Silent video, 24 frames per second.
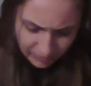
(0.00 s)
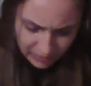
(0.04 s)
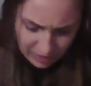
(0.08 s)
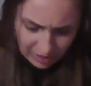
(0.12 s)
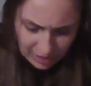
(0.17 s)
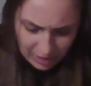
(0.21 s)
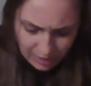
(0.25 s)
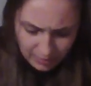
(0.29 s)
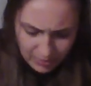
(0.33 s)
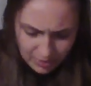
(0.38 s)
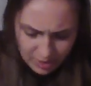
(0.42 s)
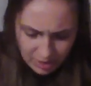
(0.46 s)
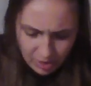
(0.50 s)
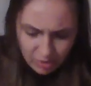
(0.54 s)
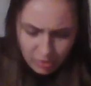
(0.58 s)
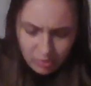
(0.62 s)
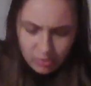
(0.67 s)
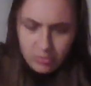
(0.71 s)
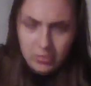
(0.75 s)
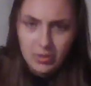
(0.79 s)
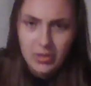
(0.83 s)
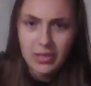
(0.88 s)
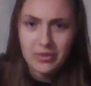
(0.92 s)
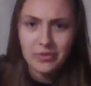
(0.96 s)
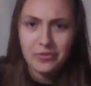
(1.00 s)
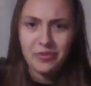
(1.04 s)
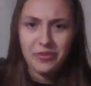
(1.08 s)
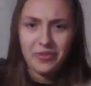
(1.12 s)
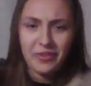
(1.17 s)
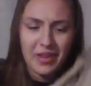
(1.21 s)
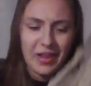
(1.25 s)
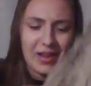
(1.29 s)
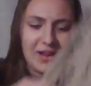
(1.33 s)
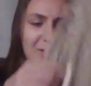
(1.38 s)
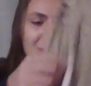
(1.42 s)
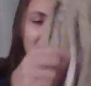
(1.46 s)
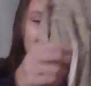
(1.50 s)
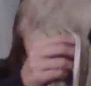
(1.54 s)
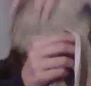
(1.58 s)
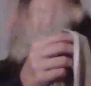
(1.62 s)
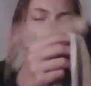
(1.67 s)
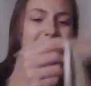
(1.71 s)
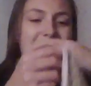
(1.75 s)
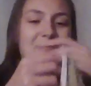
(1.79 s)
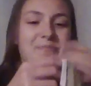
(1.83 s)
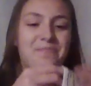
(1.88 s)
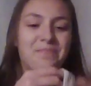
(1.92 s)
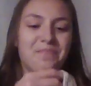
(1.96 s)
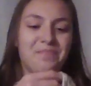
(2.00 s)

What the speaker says: Let me know if anyone